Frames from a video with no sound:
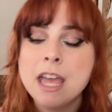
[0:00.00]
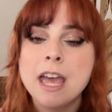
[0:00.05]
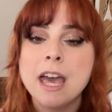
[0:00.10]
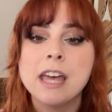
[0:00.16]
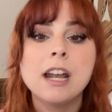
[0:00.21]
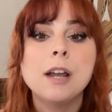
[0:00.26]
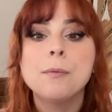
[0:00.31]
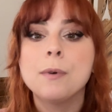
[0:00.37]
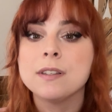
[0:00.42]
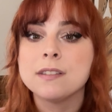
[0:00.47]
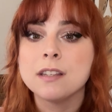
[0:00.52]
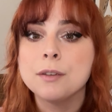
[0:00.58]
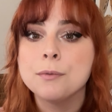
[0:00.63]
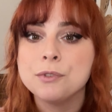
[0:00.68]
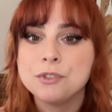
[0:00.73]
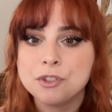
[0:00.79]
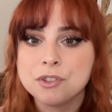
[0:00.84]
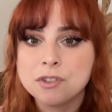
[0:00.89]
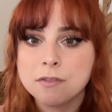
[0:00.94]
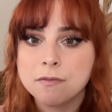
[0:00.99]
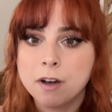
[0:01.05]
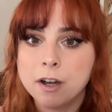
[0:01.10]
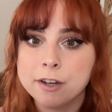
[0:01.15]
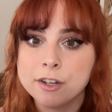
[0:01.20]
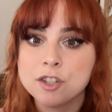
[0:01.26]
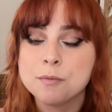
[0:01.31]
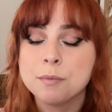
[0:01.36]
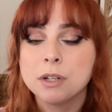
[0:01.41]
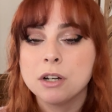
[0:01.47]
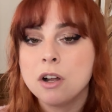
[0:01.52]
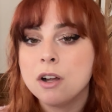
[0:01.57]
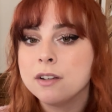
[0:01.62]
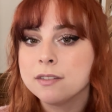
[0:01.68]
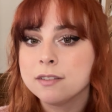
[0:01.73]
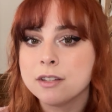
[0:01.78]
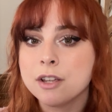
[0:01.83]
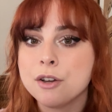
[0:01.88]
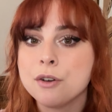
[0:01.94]
and I wasn't, it was just the varnish. But
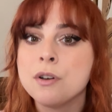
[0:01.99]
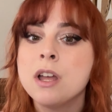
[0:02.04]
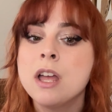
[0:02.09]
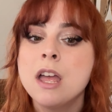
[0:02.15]
also,